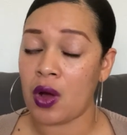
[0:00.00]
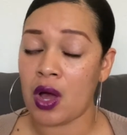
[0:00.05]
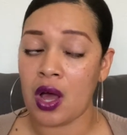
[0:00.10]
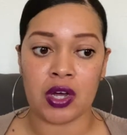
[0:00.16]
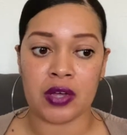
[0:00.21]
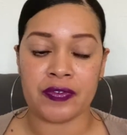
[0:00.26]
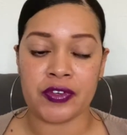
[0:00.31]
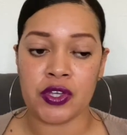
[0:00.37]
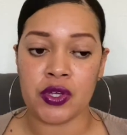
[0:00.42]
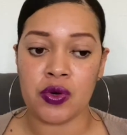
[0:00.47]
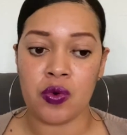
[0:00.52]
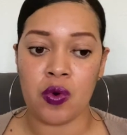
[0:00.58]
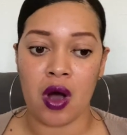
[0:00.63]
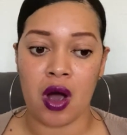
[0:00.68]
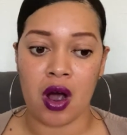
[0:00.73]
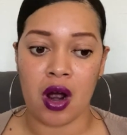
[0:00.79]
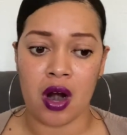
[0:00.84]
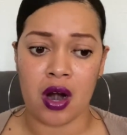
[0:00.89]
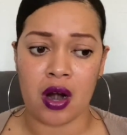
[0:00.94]
If you
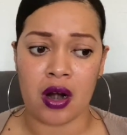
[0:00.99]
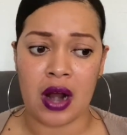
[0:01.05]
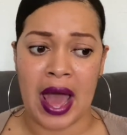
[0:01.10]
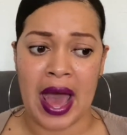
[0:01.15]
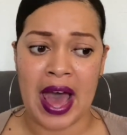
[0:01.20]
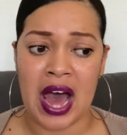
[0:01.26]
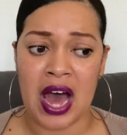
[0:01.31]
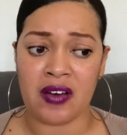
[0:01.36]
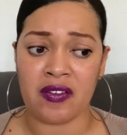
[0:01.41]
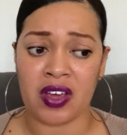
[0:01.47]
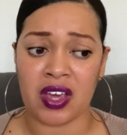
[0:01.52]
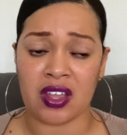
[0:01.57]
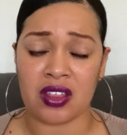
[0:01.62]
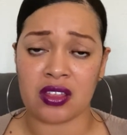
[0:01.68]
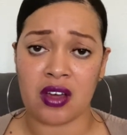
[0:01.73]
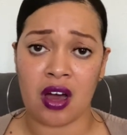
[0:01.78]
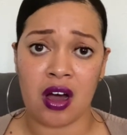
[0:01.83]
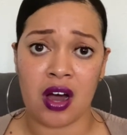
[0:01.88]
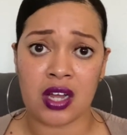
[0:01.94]
are having
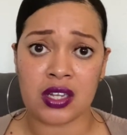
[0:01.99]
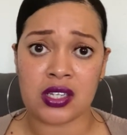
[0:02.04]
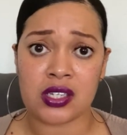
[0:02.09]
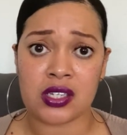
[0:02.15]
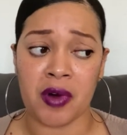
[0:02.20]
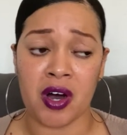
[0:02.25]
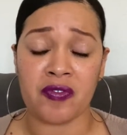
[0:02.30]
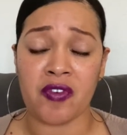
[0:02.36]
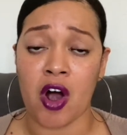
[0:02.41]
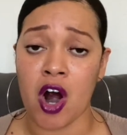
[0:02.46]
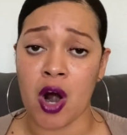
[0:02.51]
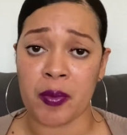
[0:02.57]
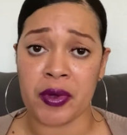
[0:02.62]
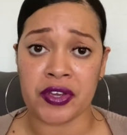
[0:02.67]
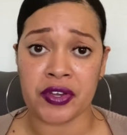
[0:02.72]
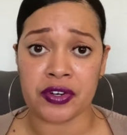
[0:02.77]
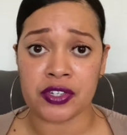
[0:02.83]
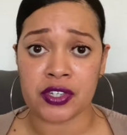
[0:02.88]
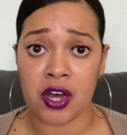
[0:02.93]
thoughts of harming
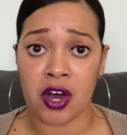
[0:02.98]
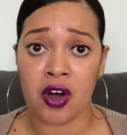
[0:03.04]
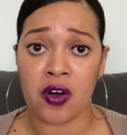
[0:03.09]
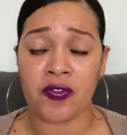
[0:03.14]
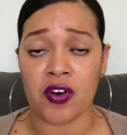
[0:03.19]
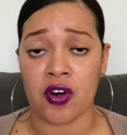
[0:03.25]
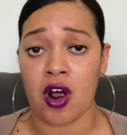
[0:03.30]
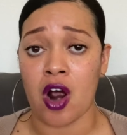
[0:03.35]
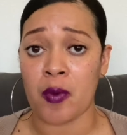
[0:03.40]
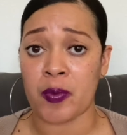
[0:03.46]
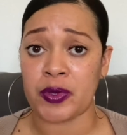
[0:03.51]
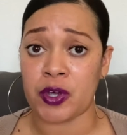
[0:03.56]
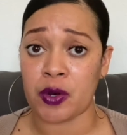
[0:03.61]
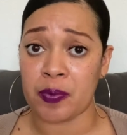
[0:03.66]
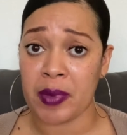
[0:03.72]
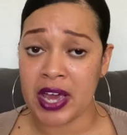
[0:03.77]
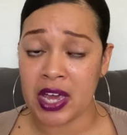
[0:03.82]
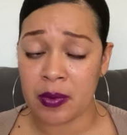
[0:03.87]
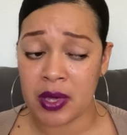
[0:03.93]
yourself or harming your
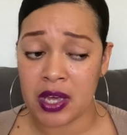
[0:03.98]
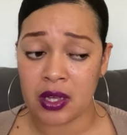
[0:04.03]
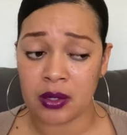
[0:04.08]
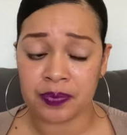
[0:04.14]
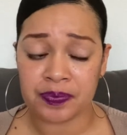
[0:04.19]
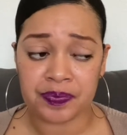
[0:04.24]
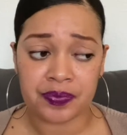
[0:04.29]
baby,